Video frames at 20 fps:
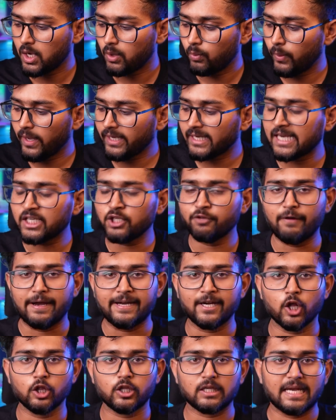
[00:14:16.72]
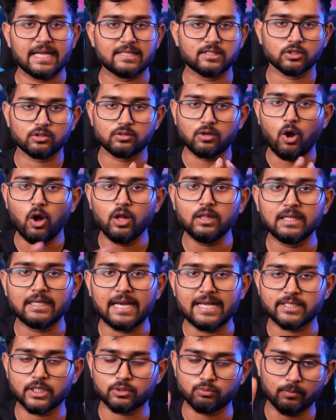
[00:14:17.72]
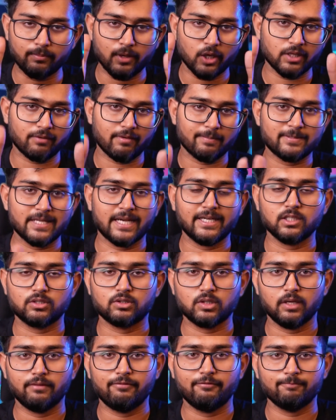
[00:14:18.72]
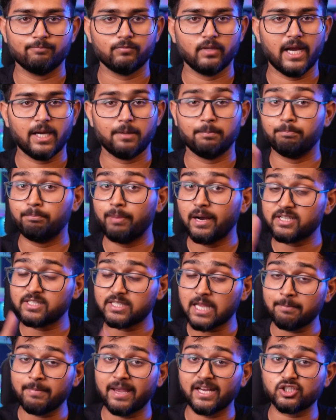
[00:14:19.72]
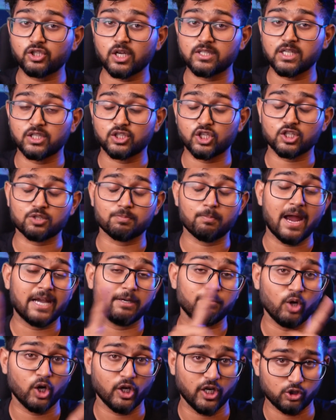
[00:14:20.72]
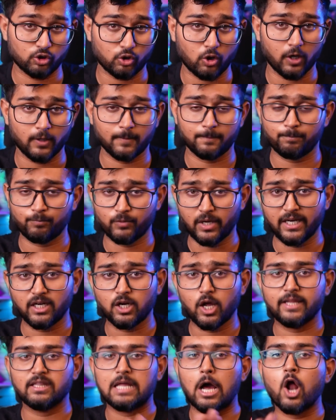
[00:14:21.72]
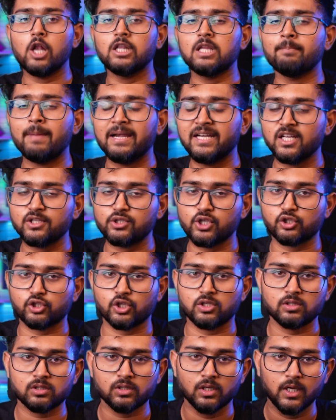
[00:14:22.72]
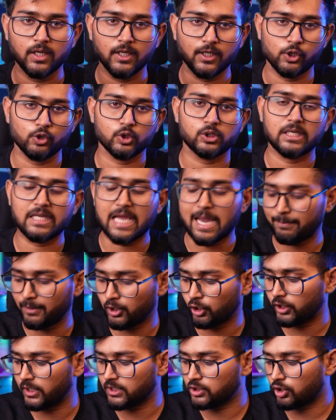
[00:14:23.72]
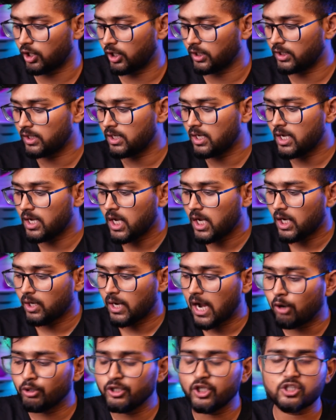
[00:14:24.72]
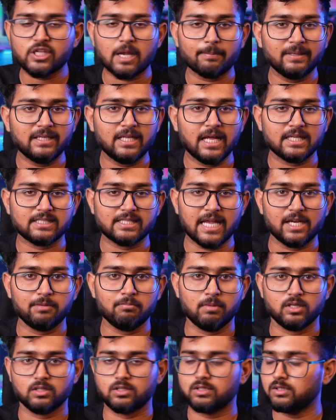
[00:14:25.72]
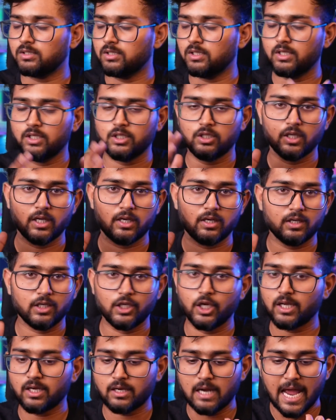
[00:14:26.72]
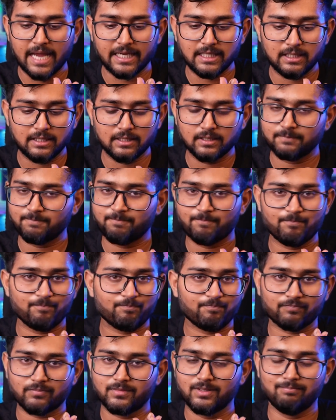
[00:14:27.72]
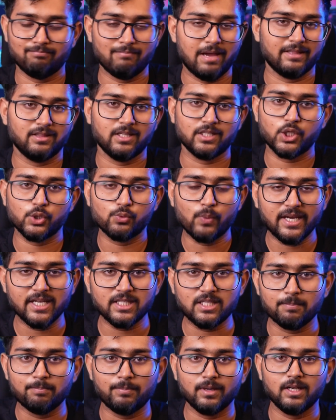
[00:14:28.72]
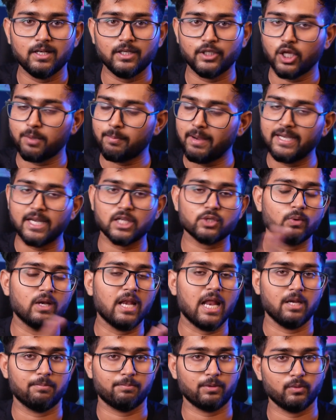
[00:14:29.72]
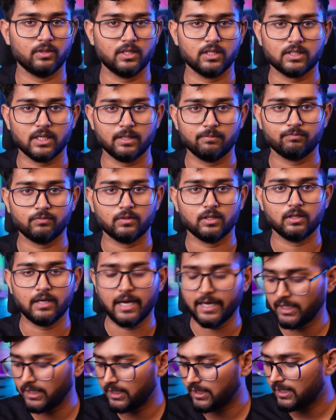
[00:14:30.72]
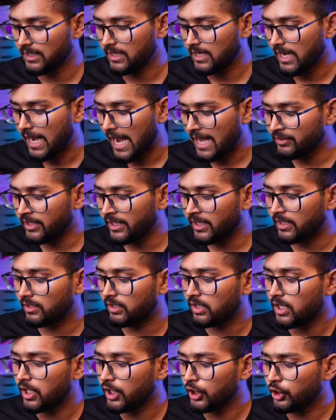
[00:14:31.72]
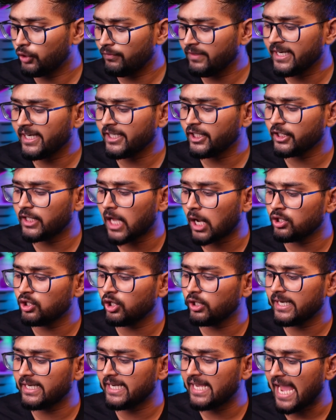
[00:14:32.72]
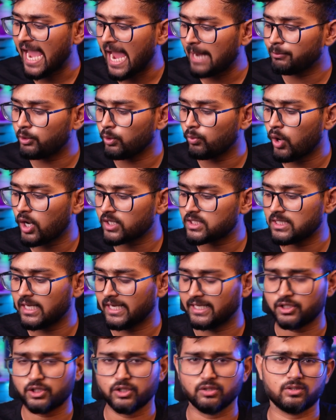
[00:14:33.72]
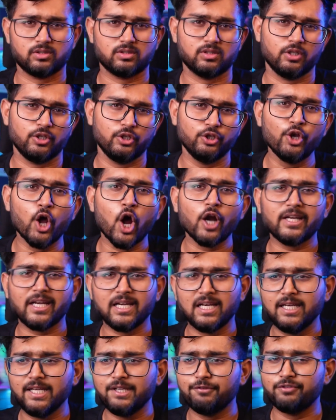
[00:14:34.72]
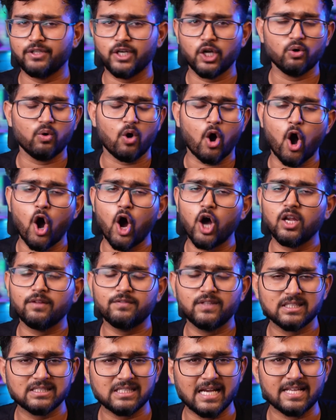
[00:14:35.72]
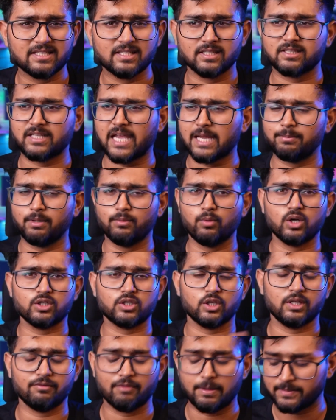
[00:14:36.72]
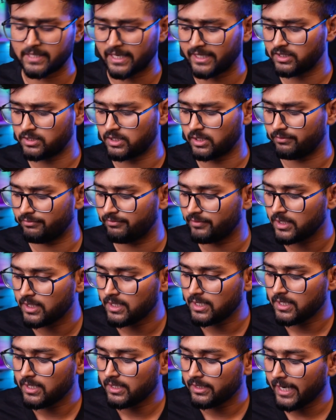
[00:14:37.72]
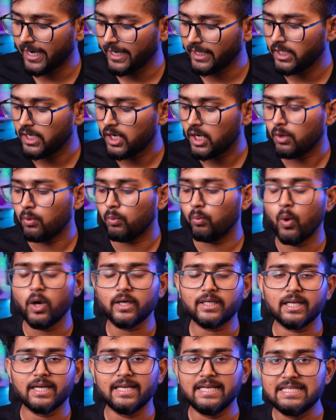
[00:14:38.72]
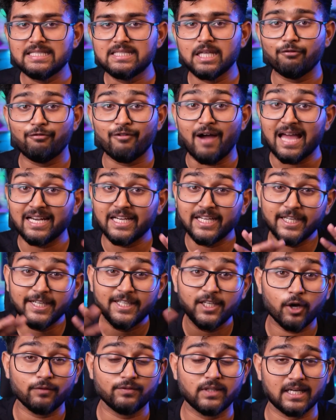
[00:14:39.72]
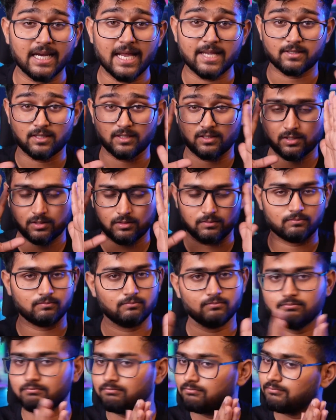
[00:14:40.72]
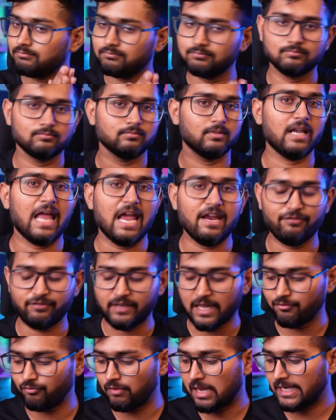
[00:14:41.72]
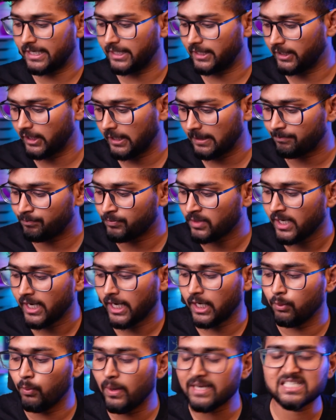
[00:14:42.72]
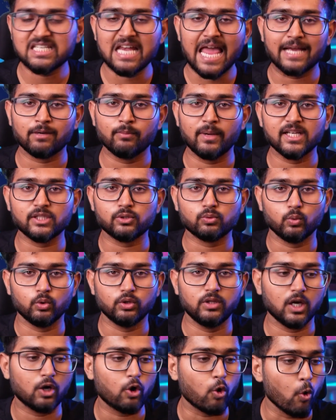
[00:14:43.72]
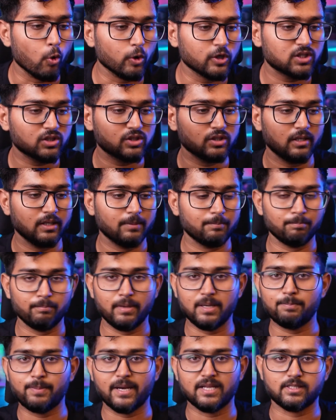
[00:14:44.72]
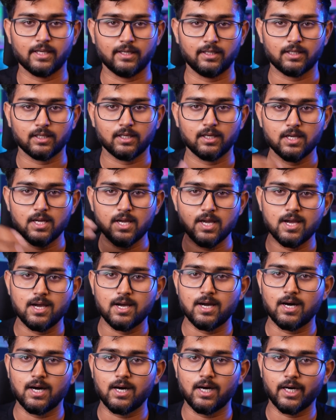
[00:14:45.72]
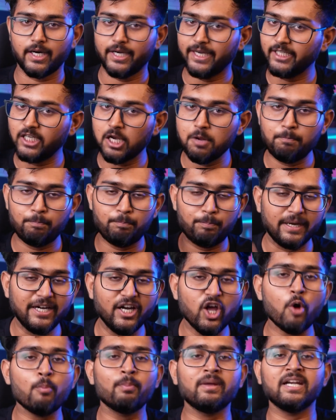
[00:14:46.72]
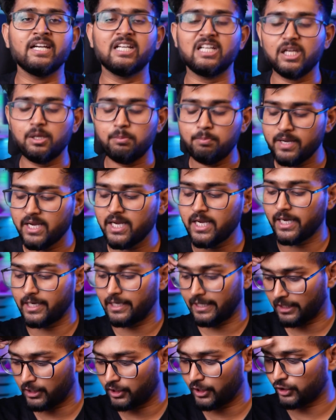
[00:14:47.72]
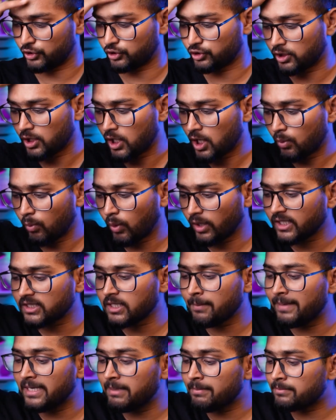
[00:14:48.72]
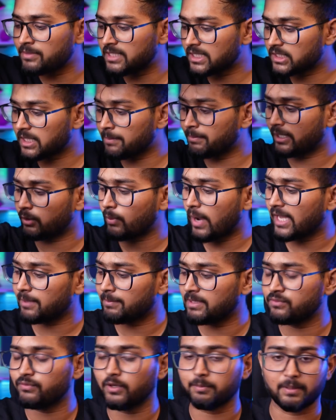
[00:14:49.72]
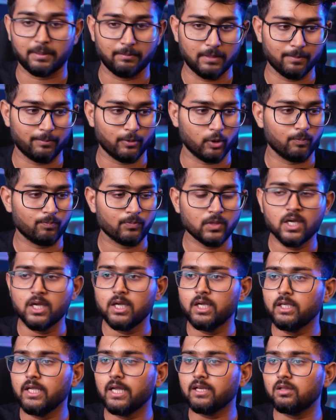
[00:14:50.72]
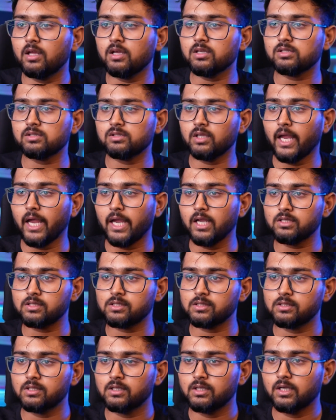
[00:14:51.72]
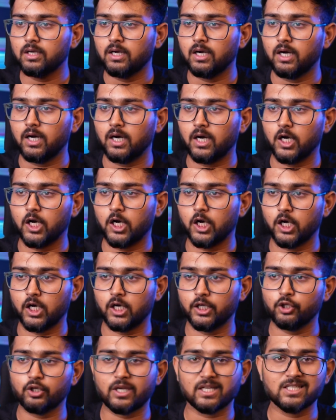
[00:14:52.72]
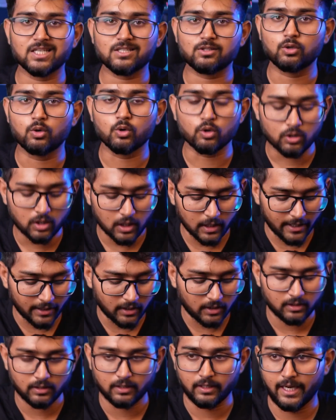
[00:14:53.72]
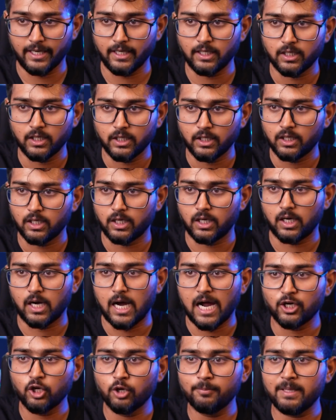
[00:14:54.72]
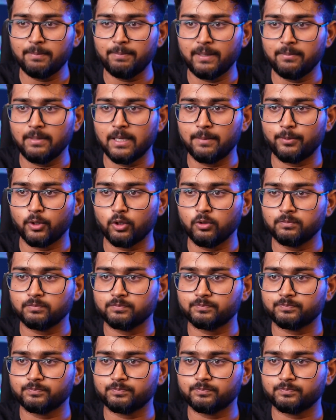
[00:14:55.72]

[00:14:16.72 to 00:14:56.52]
Where can you find all the classes? All the classes will be on the website itself, right? But some extra sessions might be on Discord, right? And all the mentor sessions usually happen on Discord. How do you submit the assignments? This is very simple. Your mentors will help you with the same, right? And then, do we need to download any app to watch lectures? Not really. For now, all of these classes can be watched on the website itself, right? What is the validity of the classes? Lifetime validity. In which language would the course be present? It will predominantly be in English. What are the minimum system requirements for Premiere Pro? Yeah, this is You can just Google it, right? Adobe Premiere Pro.